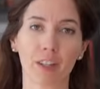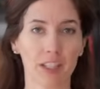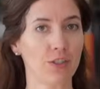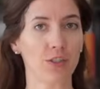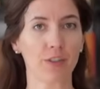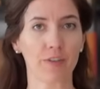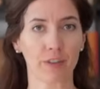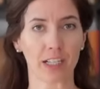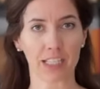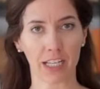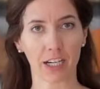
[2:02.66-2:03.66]
for the digital
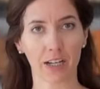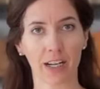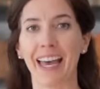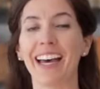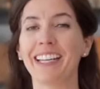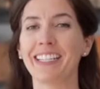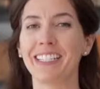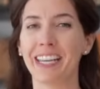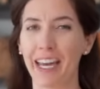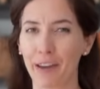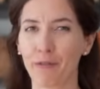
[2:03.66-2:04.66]
frontier.
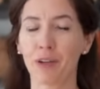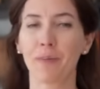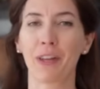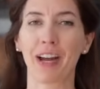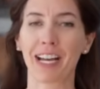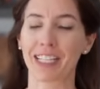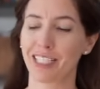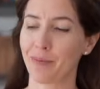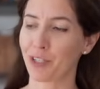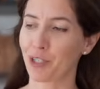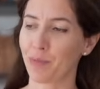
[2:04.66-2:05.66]
And every mother
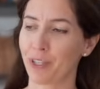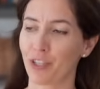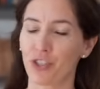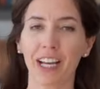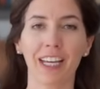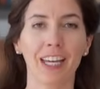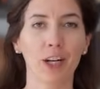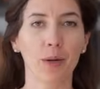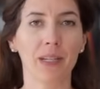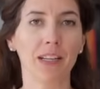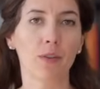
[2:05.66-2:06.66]
academic just put a check in
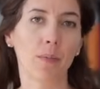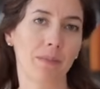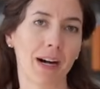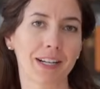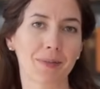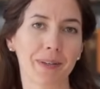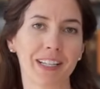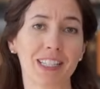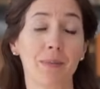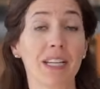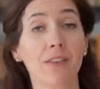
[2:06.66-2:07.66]
her medieval box, because
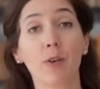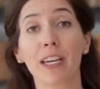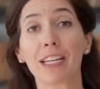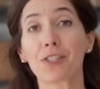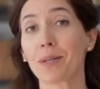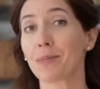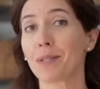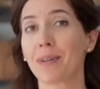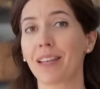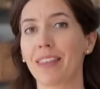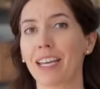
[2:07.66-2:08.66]
the medieval age seems to
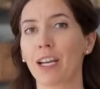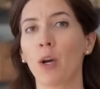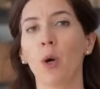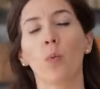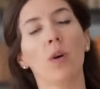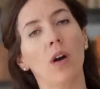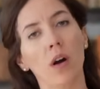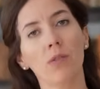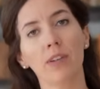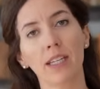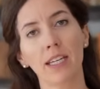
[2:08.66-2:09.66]
be a thing we're
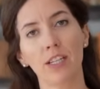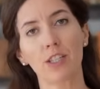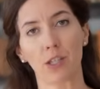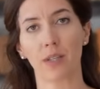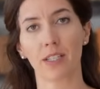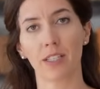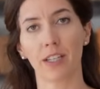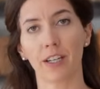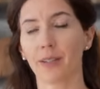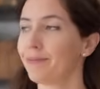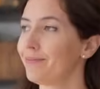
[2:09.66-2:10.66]
all really into this
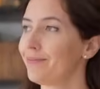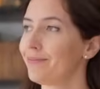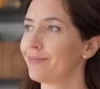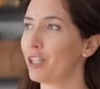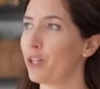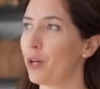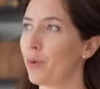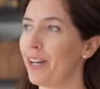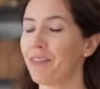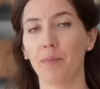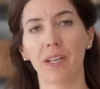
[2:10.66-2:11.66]
year. And you know
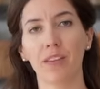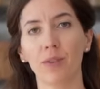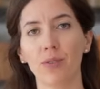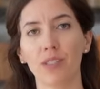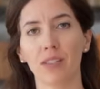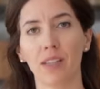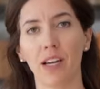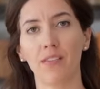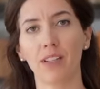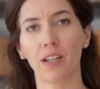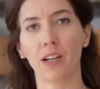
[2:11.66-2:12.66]
what? The medievals
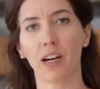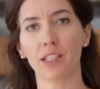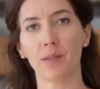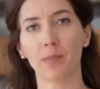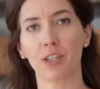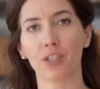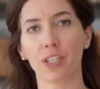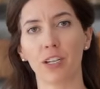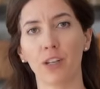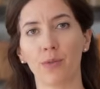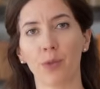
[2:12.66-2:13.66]
loved
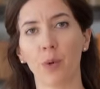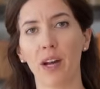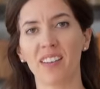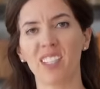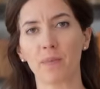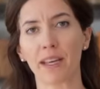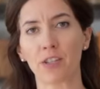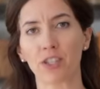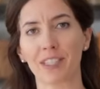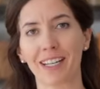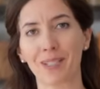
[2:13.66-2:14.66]
contemplation through
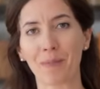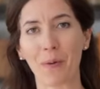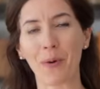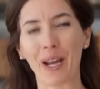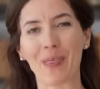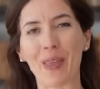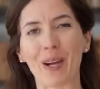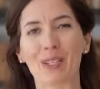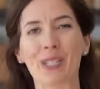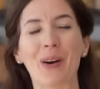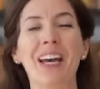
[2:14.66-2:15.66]
spaciousness, but we'll get there.
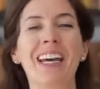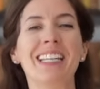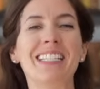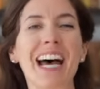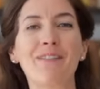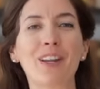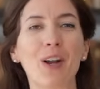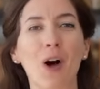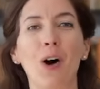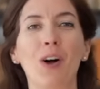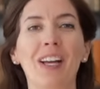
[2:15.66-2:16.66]
So Davenant
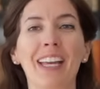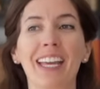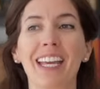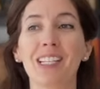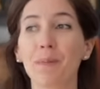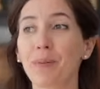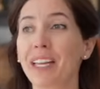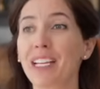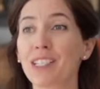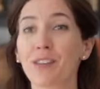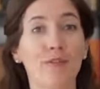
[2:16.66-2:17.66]
Hall is a
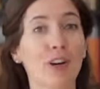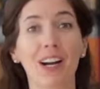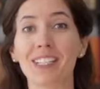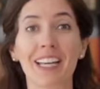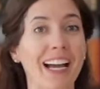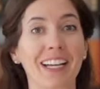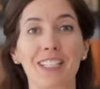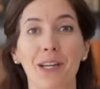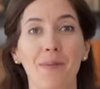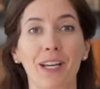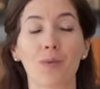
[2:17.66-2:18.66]
place for us
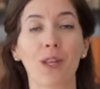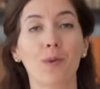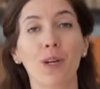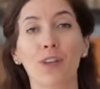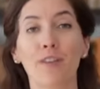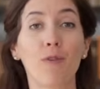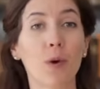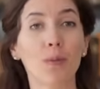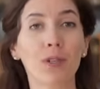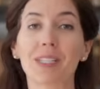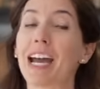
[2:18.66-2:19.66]
academics, whether we are the
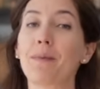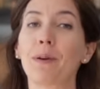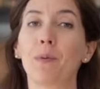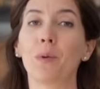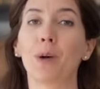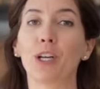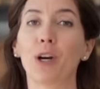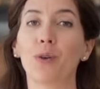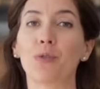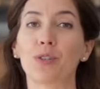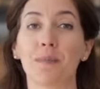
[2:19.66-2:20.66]
formal type and we want to
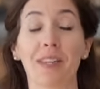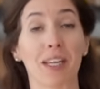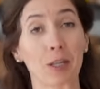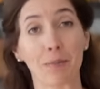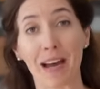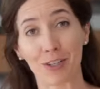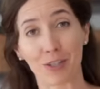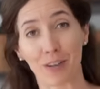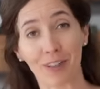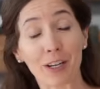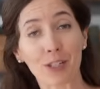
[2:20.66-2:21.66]
go through something like their Master
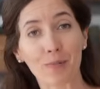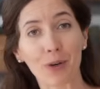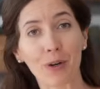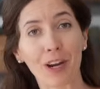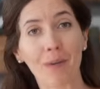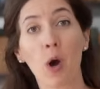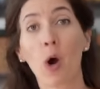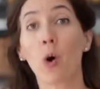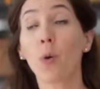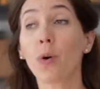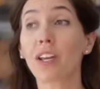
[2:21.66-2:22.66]
of Letters program,
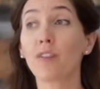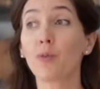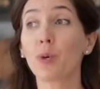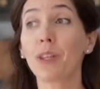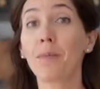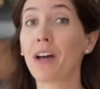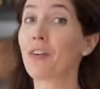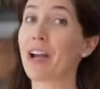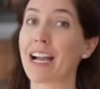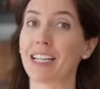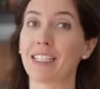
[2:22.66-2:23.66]
or if we're the mother
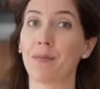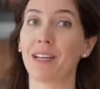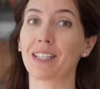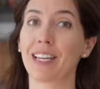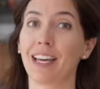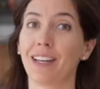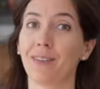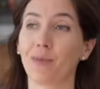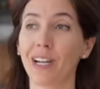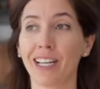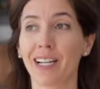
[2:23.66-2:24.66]
academics, and
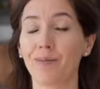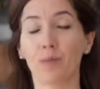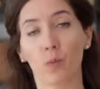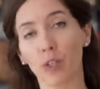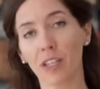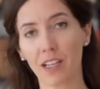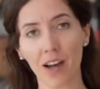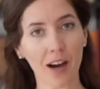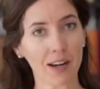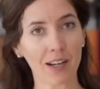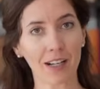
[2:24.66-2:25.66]
right now we're looking to
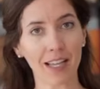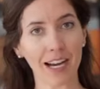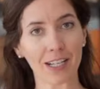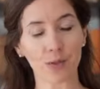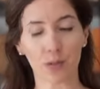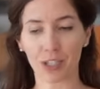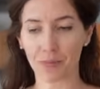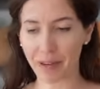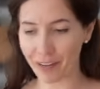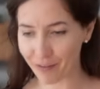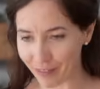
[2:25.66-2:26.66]
audit a class, which is
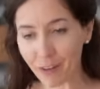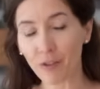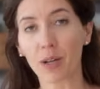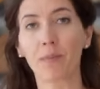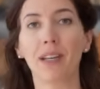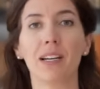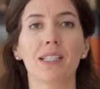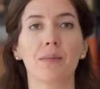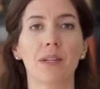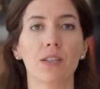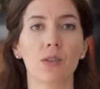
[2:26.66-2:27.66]
my favorite because
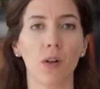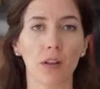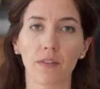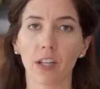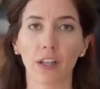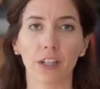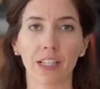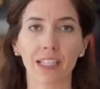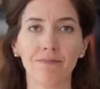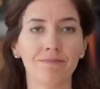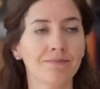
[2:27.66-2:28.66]
it means all of the
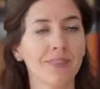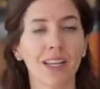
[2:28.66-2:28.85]
learning